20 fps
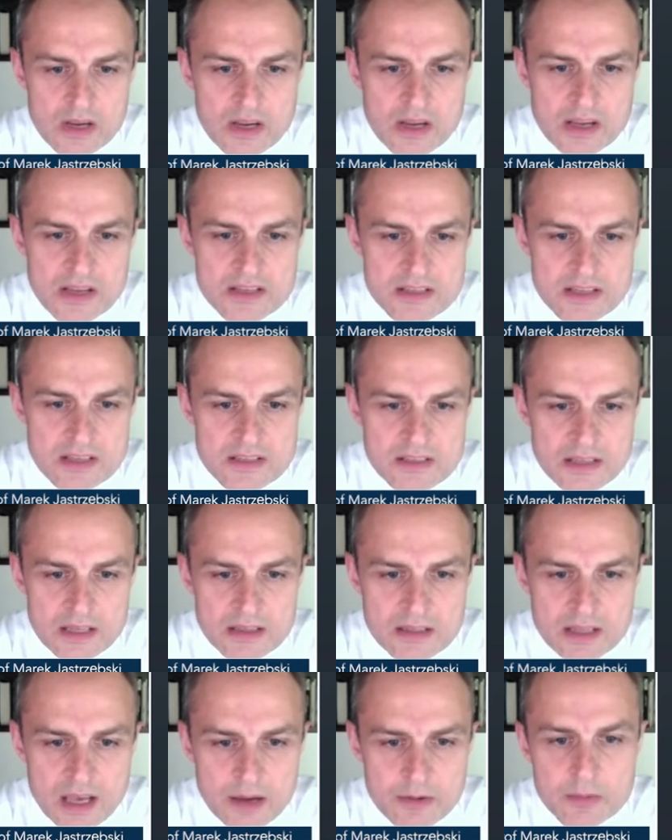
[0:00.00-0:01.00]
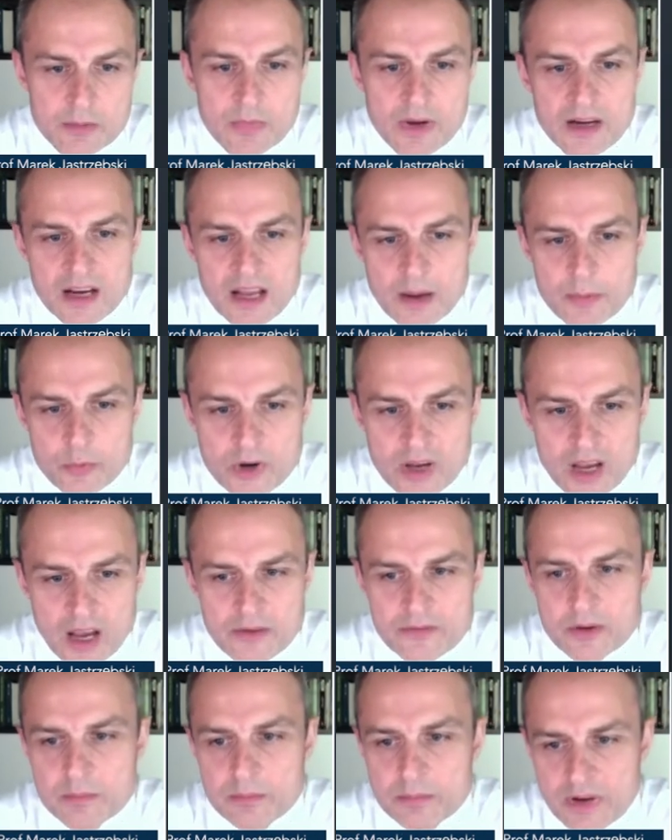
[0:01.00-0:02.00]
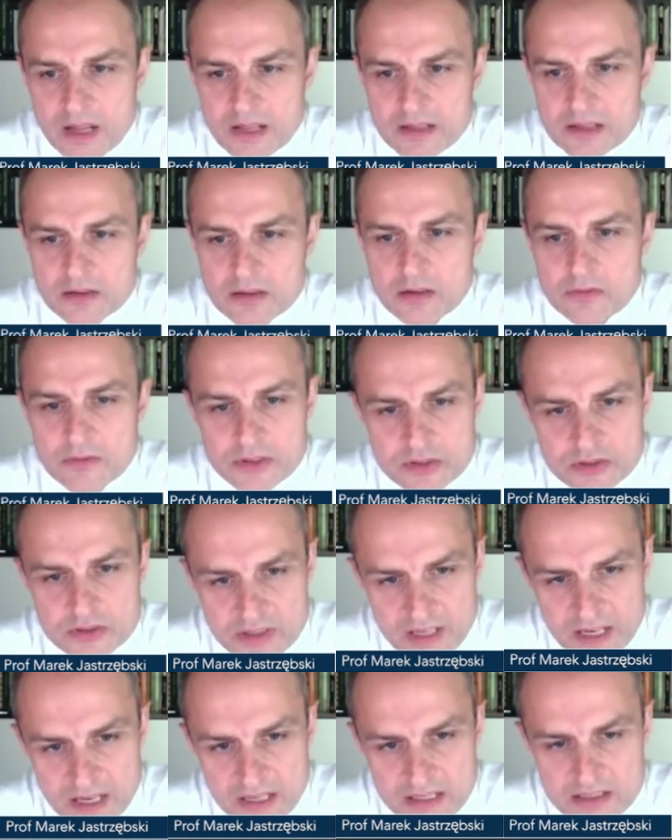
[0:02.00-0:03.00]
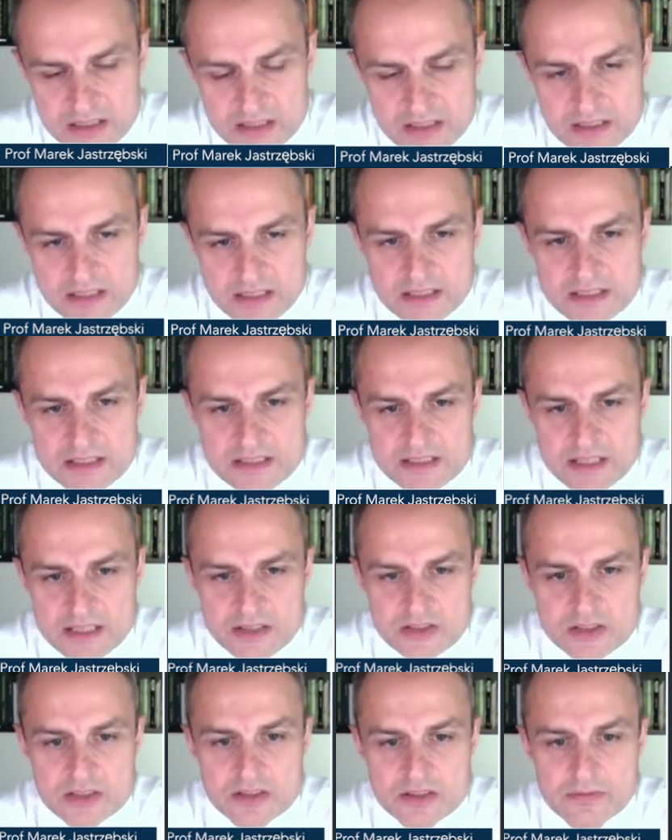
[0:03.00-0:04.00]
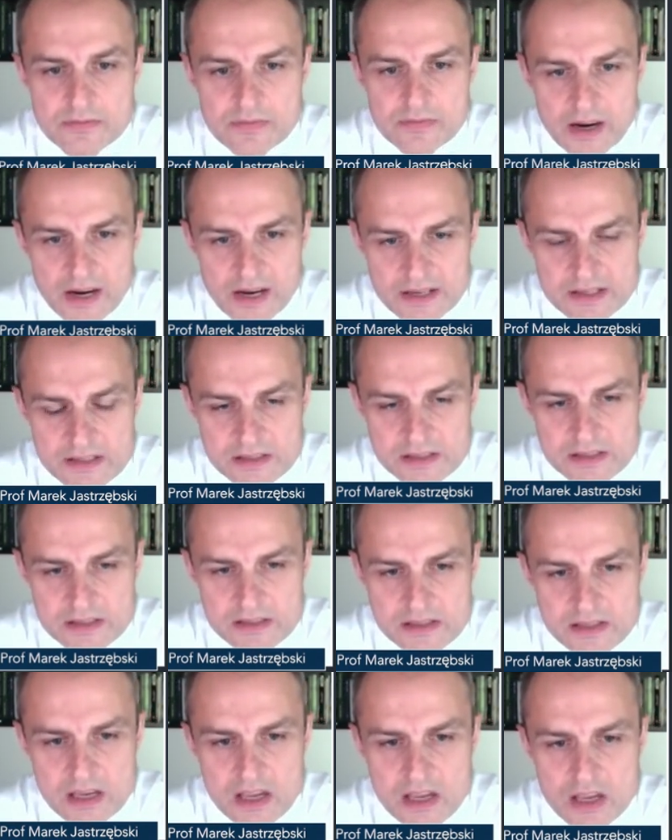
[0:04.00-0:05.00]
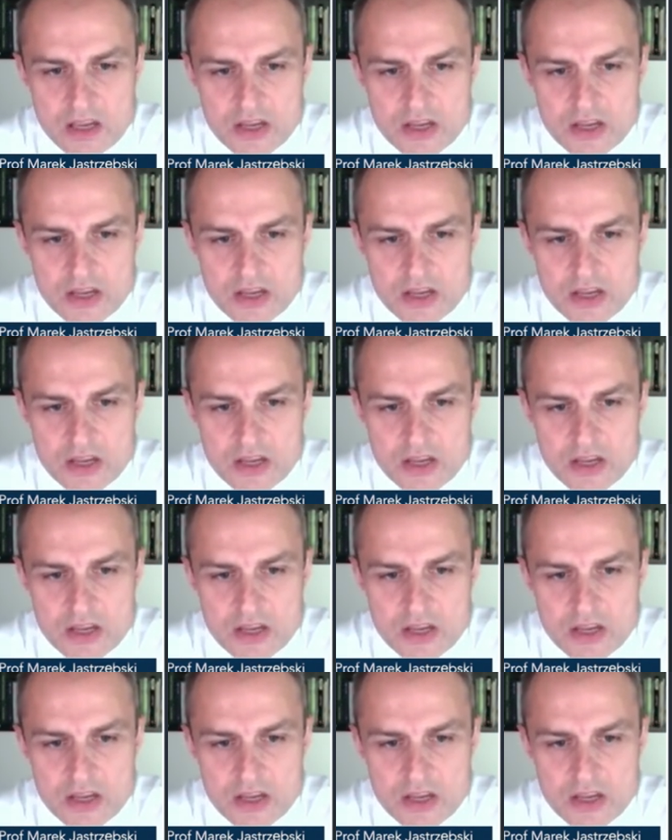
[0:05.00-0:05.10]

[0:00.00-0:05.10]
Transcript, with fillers: Since that time in my lab, we have implanted over 300 such devices.